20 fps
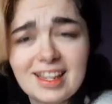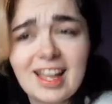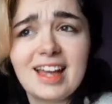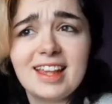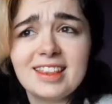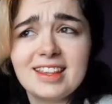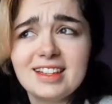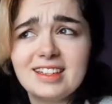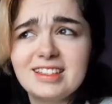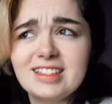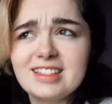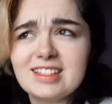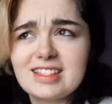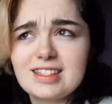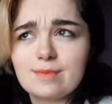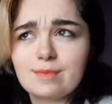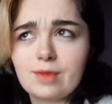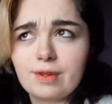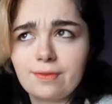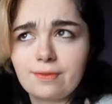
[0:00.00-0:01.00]
I think this
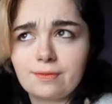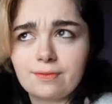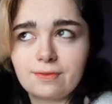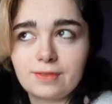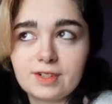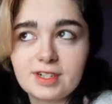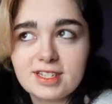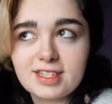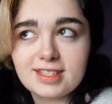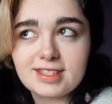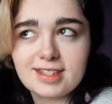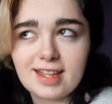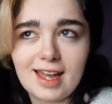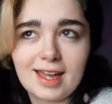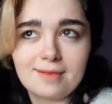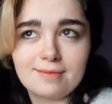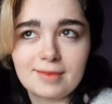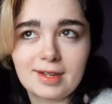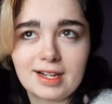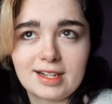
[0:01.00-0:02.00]
is my first
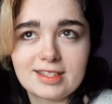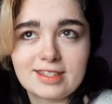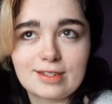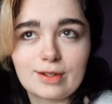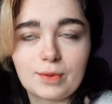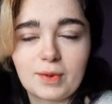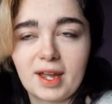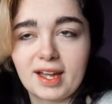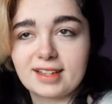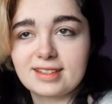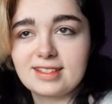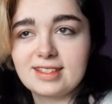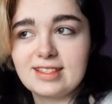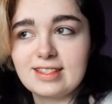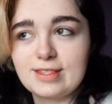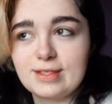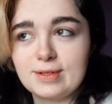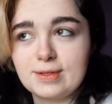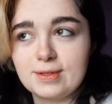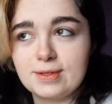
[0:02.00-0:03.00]
time also
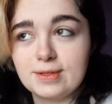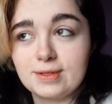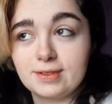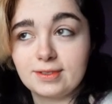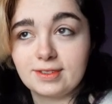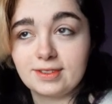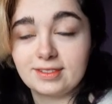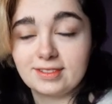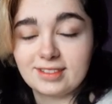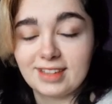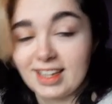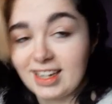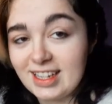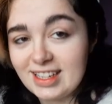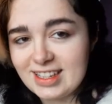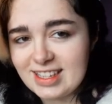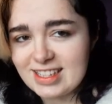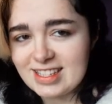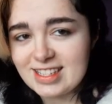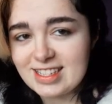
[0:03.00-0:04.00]
reacting to
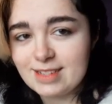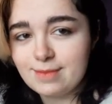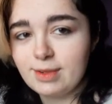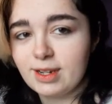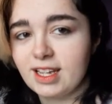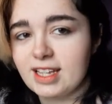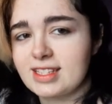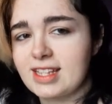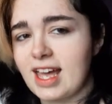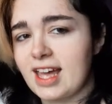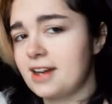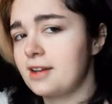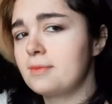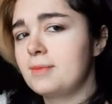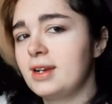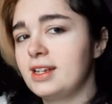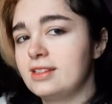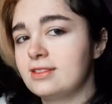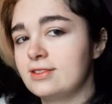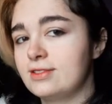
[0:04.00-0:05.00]
any teaser, because I
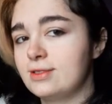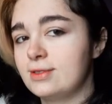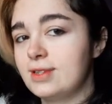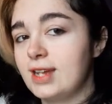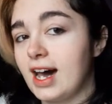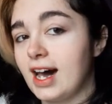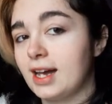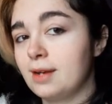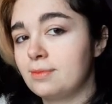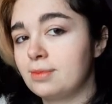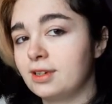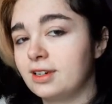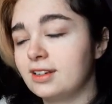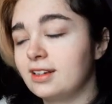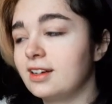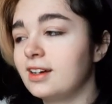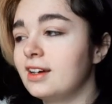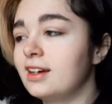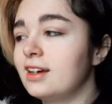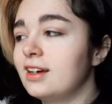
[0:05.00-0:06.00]
normally don't do that,
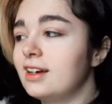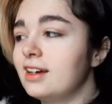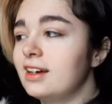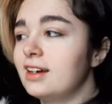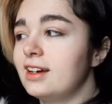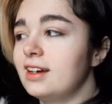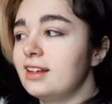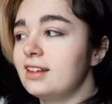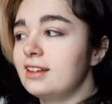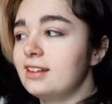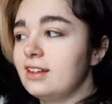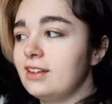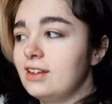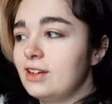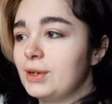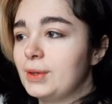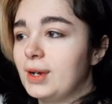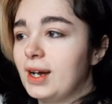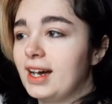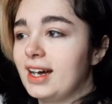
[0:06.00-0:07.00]
but
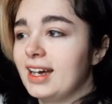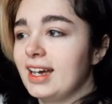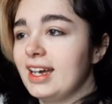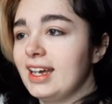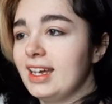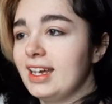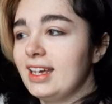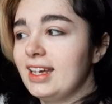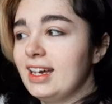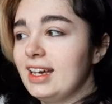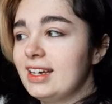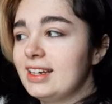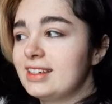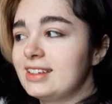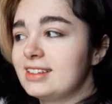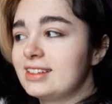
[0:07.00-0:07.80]
I